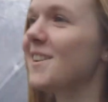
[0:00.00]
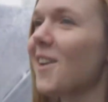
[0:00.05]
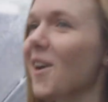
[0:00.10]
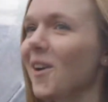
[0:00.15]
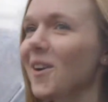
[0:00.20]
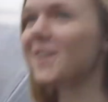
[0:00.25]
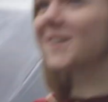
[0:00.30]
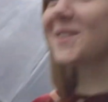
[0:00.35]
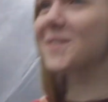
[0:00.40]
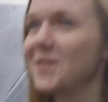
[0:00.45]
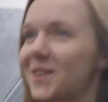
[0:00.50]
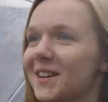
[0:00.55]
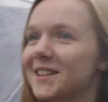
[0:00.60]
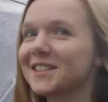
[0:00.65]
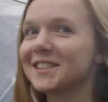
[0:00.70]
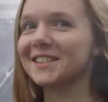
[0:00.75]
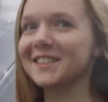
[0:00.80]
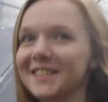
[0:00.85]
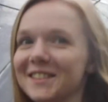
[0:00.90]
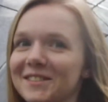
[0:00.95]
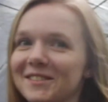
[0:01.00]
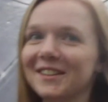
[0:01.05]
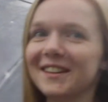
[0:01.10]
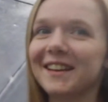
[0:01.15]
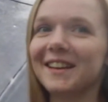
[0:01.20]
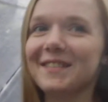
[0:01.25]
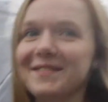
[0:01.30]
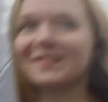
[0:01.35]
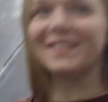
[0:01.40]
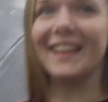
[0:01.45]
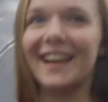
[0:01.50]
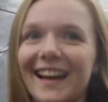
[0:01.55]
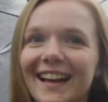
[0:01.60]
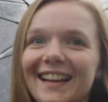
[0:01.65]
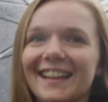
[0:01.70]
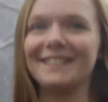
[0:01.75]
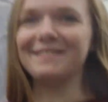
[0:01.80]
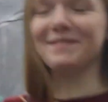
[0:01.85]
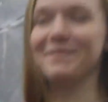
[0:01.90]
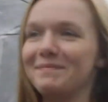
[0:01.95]
hard question. You didn't give me
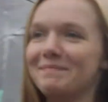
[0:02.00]
any,